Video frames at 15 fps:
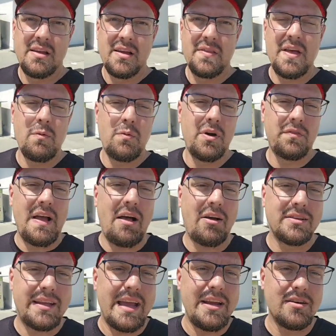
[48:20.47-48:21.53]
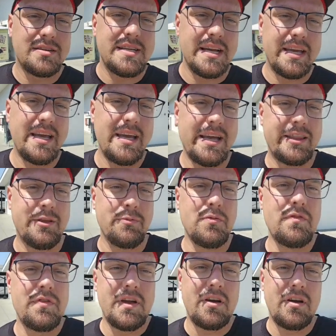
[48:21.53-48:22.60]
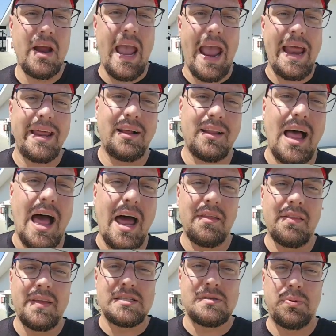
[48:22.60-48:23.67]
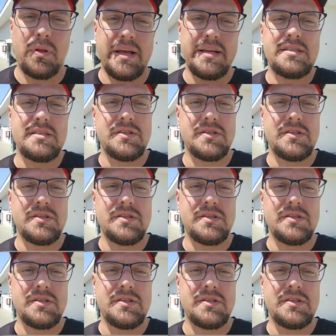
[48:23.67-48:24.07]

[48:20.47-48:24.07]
They will validate your ticket at the movie theater and at a lot of these places,